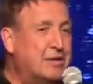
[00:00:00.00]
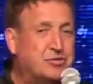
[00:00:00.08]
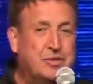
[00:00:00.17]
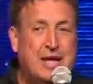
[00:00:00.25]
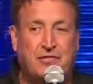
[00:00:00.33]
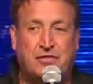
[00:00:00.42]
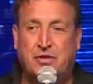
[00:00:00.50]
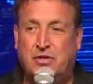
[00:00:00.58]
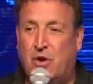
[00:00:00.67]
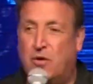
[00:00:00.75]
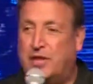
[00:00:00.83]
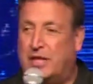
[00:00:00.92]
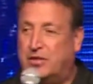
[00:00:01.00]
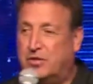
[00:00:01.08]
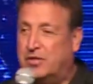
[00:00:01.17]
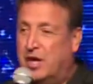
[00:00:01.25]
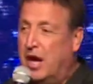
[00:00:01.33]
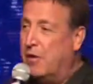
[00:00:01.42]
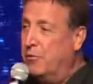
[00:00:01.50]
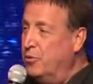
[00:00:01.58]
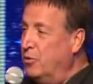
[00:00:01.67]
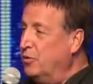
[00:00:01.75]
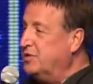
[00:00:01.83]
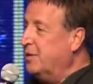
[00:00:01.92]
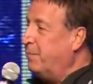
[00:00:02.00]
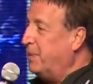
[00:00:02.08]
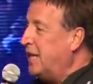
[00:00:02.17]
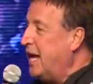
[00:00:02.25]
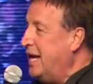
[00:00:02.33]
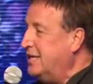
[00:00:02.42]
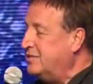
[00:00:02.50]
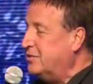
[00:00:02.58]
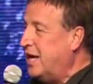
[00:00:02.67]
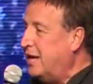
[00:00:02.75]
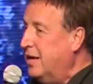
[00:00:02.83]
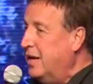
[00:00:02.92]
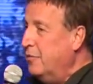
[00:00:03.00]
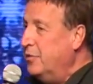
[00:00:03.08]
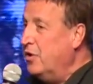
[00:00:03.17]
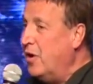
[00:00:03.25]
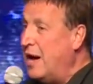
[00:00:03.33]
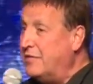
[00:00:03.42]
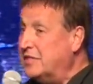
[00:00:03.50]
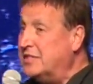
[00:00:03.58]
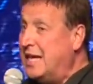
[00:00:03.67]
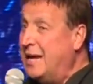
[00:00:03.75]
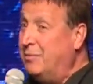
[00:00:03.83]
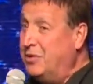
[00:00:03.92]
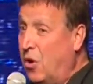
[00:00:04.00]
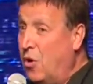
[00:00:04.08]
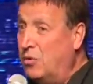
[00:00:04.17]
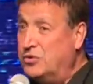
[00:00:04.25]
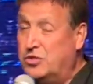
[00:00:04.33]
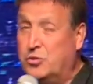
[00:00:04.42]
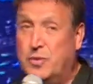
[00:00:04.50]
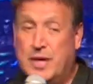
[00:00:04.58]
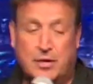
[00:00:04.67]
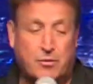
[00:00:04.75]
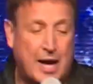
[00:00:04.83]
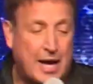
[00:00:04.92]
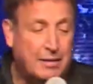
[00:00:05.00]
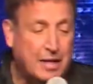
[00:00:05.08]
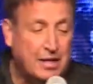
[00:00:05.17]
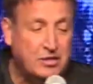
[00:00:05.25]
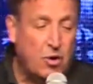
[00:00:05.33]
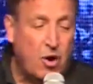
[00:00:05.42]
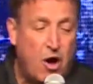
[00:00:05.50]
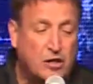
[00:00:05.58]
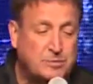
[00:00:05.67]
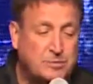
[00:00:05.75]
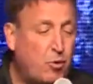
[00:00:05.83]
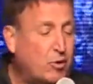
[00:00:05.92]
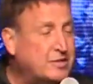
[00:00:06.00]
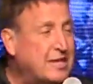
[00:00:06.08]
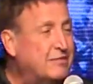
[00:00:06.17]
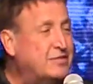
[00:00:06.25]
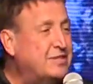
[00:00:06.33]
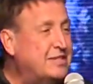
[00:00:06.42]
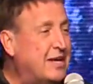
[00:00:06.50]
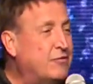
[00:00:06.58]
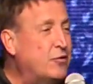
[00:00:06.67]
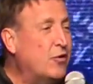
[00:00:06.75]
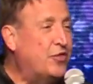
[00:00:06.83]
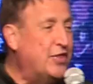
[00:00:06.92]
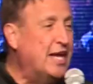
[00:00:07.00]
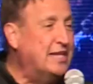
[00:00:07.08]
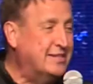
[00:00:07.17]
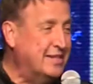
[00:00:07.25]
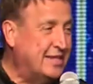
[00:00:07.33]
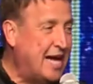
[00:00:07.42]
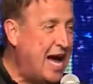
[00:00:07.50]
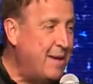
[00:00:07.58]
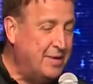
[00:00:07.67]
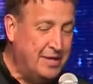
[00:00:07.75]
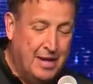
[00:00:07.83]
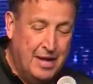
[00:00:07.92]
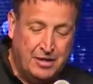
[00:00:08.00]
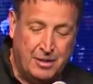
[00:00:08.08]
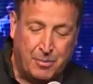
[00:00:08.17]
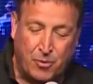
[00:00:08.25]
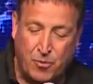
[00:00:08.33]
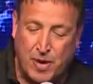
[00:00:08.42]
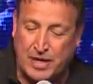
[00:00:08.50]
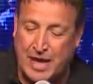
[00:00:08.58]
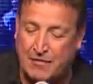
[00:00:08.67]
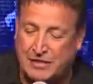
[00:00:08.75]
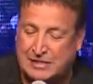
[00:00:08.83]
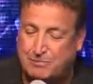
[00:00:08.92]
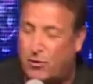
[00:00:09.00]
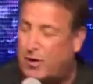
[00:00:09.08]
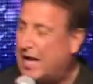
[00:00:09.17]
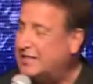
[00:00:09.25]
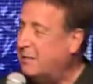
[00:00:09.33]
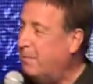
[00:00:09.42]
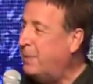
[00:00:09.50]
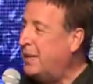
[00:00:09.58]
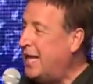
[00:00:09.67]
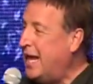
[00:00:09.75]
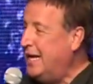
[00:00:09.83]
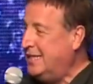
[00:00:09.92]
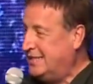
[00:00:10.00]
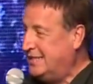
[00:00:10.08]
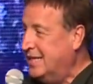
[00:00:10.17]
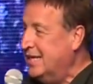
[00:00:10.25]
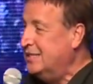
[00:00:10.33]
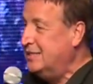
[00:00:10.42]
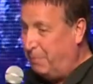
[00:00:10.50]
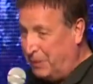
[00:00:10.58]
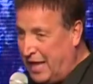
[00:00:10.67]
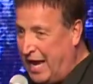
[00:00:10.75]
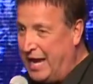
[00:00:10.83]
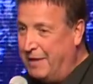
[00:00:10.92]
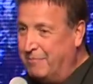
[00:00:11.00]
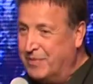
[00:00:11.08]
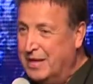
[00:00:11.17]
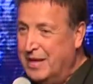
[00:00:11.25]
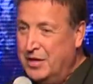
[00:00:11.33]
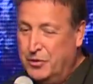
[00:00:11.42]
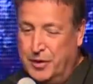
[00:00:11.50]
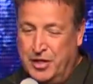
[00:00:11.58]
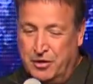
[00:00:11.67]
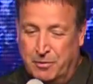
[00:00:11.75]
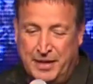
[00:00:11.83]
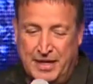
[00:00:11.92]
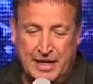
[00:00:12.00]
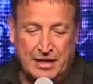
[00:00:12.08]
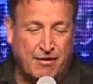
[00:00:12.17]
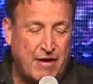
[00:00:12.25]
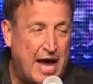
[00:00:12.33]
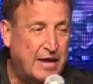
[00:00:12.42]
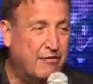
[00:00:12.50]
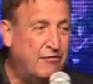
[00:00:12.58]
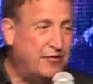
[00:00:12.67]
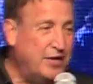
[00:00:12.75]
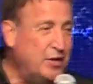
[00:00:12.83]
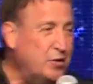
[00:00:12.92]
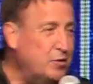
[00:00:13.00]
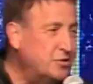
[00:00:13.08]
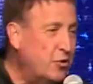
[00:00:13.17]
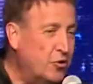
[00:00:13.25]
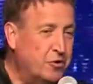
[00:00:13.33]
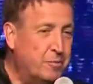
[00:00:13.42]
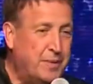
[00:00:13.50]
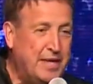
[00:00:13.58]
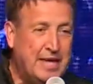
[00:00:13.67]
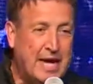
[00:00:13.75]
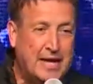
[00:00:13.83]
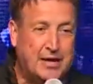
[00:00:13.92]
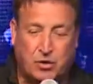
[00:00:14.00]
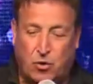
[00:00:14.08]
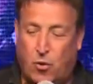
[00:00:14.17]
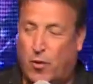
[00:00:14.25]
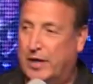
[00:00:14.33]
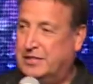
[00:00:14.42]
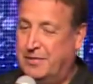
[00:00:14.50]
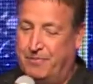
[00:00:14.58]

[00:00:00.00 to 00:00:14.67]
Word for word: So you have to know that there are rules in place so that we all have the same goal to win, right? So all sports have several things in common. Number one, every sport has a place to play. You'll either be in a, on a field or you'll be on a court.